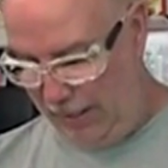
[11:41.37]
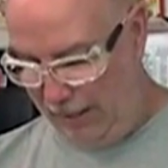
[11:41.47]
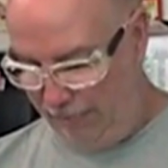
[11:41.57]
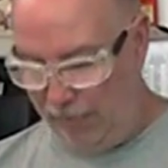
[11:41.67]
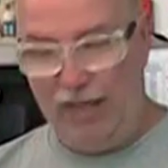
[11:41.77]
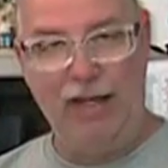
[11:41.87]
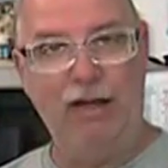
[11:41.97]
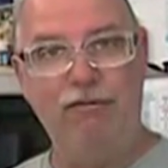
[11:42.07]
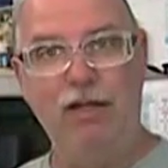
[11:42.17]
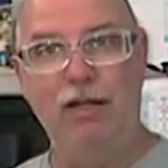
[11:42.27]
have my
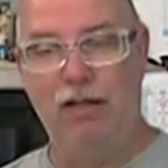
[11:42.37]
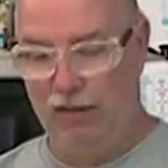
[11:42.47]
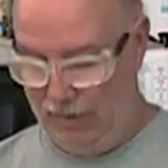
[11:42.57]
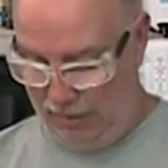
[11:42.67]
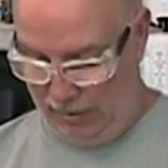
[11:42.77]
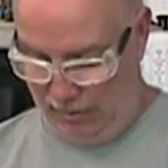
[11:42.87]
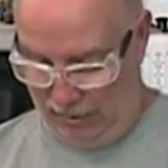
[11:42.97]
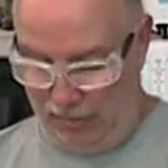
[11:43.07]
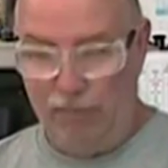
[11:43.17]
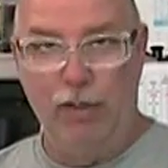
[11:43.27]
heavy
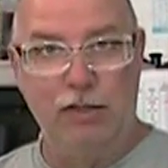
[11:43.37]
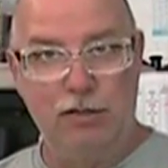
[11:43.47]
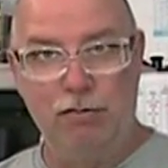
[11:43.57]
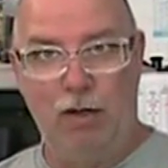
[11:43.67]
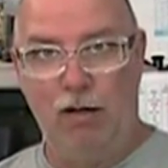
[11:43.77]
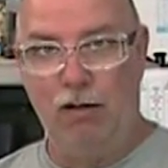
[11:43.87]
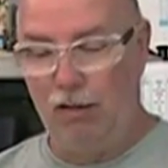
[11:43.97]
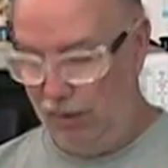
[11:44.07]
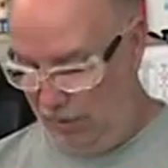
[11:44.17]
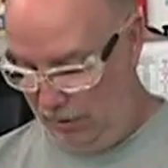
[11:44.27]
but
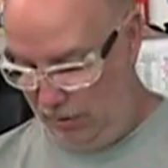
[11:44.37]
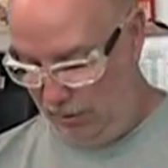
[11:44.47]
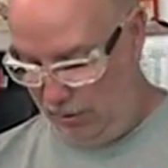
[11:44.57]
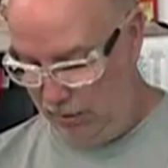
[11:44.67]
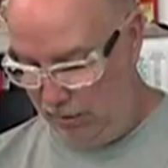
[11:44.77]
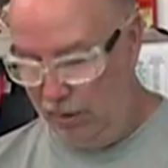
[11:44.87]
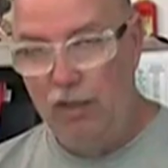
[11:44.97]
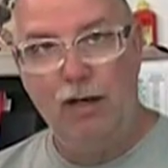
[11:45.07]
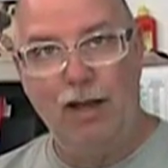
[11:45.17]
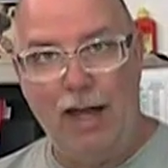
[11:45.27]
small
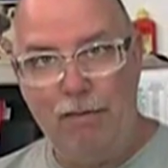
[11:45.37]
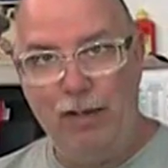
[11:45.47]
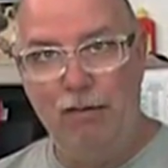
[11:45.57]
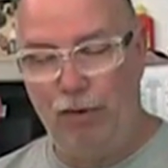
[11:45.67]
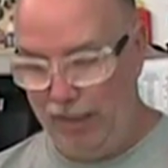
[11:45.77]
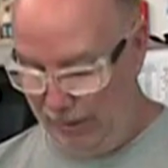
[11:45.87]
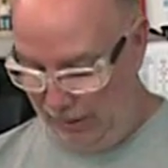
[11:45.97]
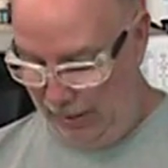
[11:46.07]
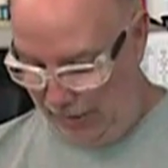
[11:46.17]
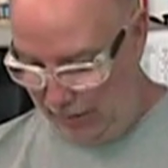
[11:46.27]
lapping plate
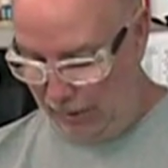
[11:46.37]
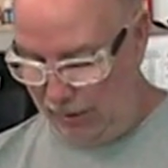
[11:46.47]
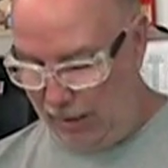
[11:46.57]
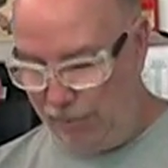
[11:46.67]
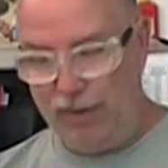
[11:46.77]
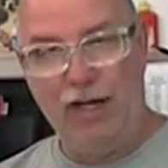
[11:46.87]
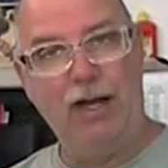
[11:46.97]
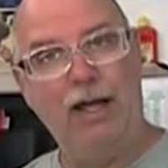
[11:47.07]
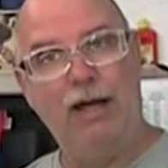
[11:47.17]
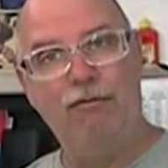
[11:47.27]
and on top of
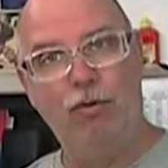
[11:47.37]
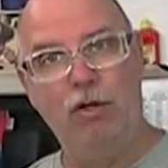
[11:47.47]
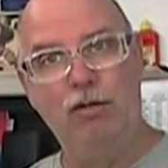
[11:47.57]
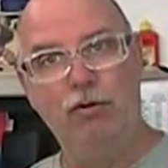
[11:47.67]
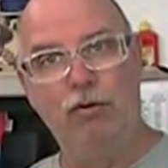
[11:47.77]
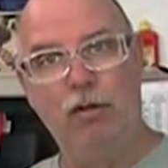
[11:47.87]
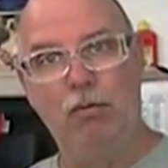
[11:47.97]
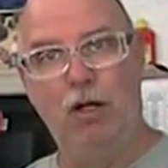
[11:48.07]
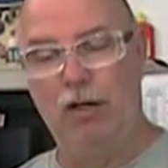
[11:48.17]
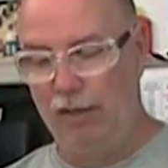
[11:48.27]
that I have a 1, 2, 3
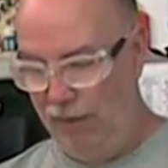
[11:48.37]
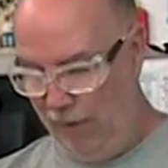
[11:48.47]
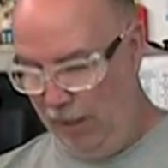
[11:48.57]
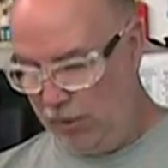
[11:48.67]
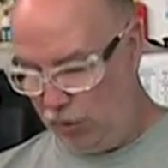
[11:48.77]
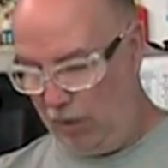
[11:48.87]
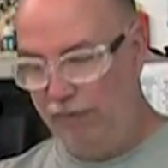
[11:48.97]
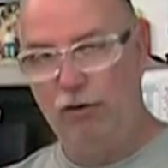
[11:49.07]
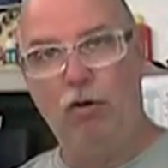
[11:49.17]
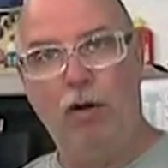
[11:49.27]
block. So
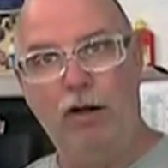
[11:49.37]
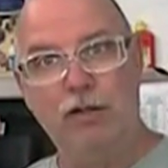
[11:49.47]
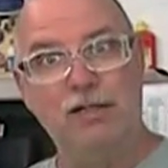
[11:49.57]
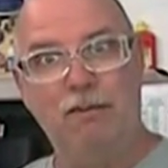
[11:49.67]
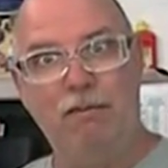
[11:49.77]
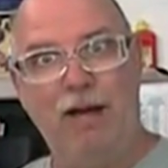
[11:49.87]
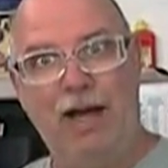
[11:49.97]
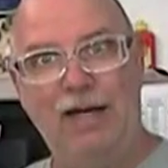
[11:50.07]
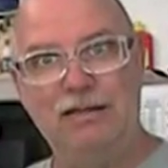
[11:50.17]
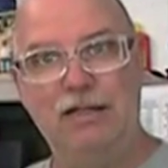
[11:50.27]
I've acquired some
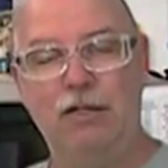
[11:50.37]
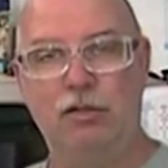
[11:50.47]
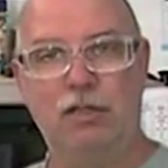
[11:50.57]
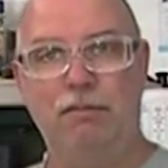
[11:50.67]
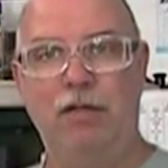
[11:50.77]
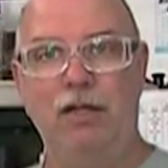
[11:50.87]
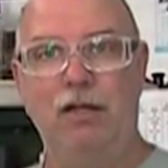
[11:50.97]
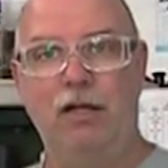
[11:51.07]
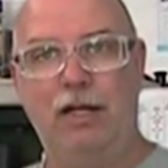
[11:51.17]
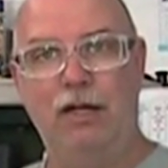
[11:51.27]
mass here, something
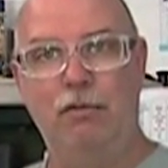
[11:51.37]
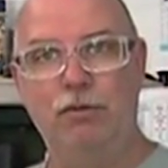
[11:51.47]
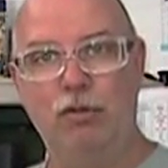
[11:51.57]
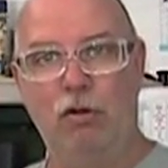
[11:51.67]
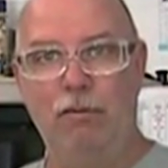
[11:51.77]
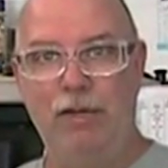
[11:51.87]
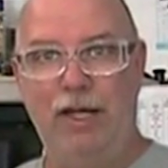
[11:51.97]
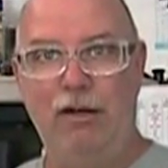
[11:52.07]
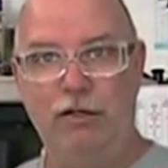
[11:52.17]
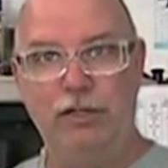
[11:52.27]
that can absorb the
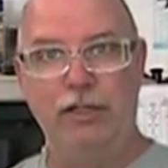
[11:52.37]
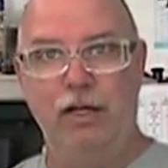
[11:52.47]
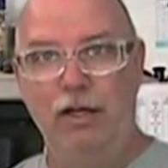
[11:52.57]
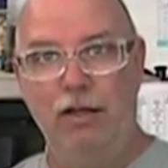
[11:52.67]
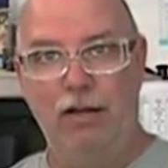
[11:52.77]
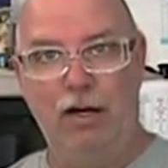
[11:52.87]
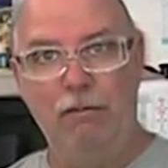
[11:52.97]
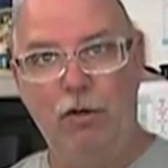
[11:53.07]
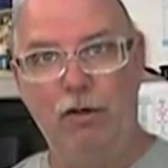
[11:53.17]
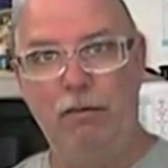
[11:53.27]
energy that
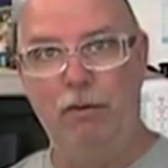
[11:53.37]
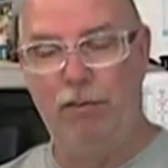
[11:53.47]
I'm going to be